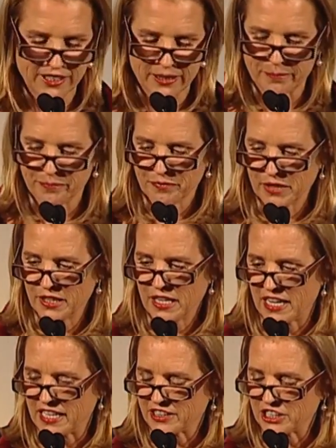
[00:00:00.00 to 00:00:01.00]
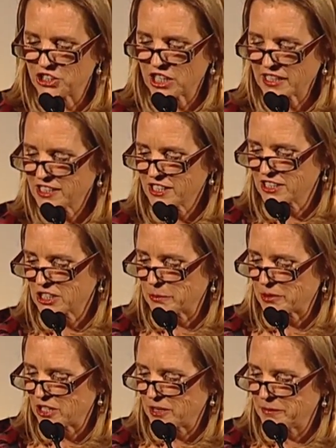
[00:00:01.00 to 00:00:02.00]
him at the Justice
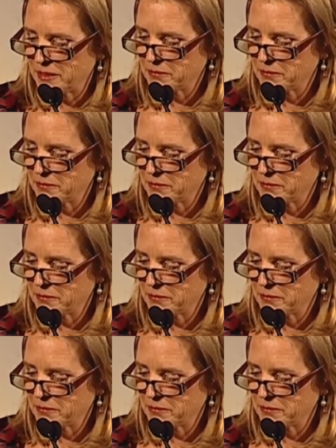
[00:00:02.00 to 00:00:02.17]
Department.